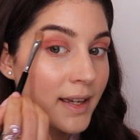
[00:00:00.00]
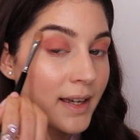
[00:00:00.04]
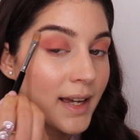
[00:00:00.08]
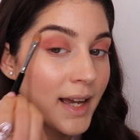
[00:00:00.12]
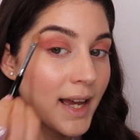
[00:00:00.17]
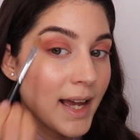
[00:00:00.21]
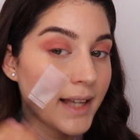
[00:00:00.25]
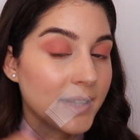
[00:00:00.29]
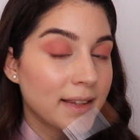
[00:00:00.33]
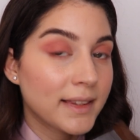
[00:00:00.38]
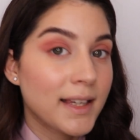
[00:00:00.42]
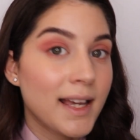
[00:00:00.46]

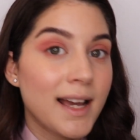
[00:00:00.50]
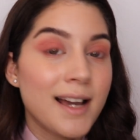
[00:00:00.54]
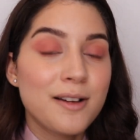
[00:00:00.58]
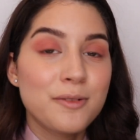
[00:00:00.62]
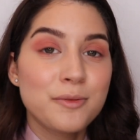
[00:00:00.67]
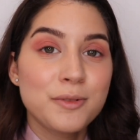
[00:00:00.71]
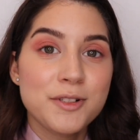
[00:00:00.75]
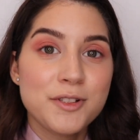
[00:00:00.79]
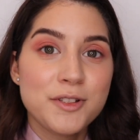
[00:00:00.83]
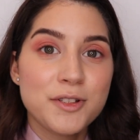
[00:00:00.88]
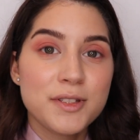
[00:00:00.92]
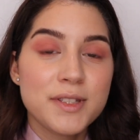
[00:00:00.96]
And that
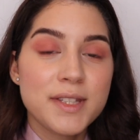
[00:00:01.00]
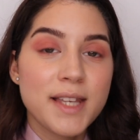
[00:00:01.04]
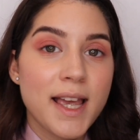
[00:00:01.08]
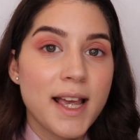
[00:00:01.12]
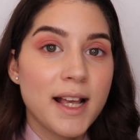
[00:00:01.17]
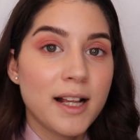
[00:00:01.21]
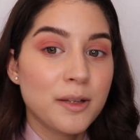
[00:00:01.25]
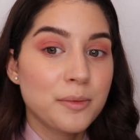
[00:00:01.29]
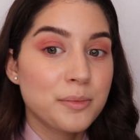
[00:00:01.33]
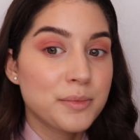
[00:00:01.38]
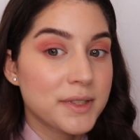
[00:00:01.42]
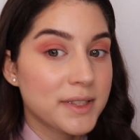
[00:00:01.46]
will just
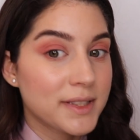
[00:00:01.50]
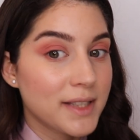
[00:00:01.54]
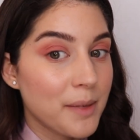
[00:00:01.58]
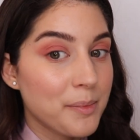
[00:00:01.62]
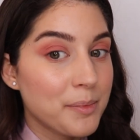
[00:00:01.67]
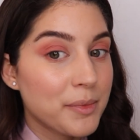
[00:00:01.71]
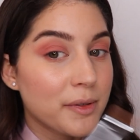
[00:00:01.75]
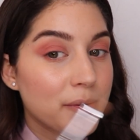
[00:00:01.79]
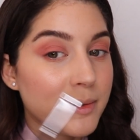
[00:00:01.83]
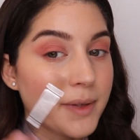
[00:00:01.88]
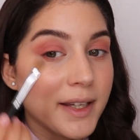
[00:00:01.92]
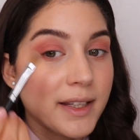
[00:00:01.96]
help
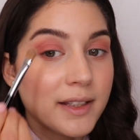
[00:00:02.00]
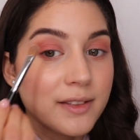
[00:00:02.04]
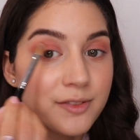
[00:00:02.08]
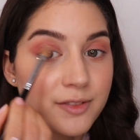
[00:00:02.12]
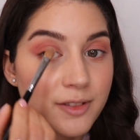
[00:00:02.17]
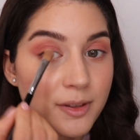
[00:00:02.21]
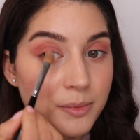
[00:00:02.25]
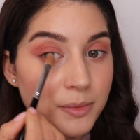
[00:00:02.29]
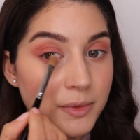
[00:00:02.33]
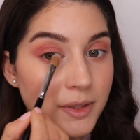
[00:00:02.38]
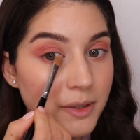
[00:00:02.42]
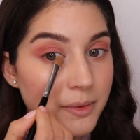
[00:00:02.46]
separate
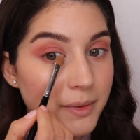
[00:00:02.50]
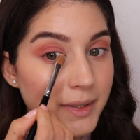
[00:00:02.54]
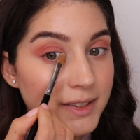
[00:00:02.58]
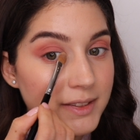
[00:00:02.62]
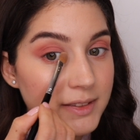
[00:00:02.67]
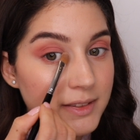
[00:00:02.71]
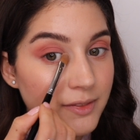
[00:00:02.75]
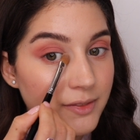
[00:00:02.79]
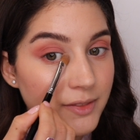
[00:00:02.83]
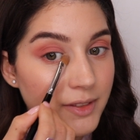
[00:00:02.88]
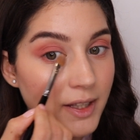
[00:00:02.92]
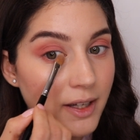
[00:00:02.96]
from the
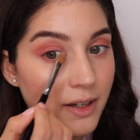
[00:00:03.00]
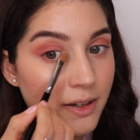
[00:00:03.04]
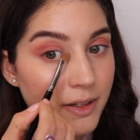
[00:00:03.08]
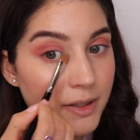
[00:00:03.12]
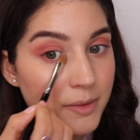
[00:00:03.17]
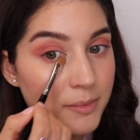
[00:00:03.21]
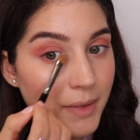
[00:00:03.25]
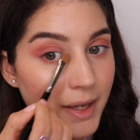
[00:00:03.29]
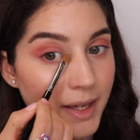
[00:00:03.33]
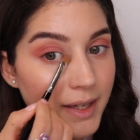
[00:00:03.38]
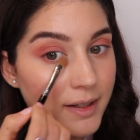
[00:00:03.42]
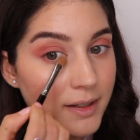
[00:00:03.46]
rest of the eye
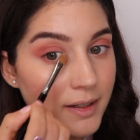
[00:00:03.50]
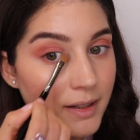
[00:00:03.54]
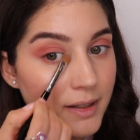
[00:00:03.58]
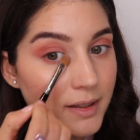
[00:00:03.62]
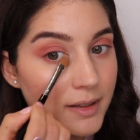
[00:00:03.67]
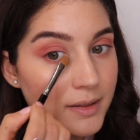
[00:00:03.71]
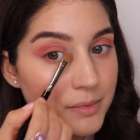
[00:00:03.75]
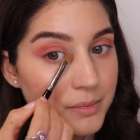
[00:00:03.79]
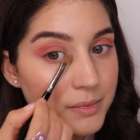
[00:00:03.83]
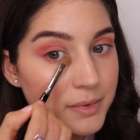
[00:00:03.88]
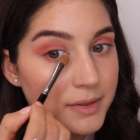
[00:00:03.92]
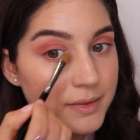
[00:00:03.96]

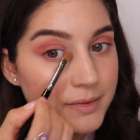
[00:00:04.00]
makeup.